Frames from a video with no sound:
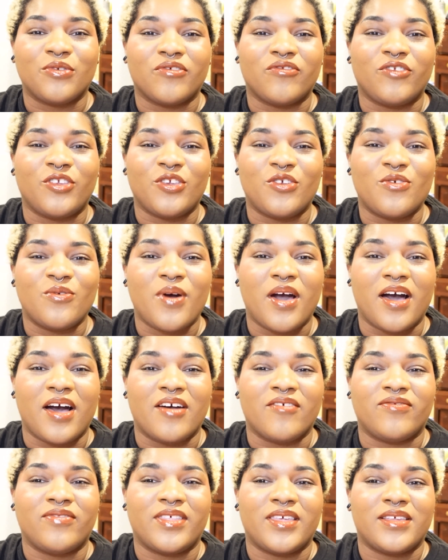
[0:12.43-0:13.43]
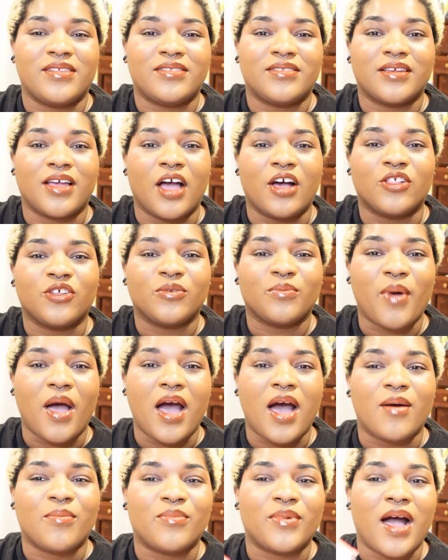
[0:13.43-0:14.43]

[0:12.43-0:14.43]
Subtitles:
review of this Colourpop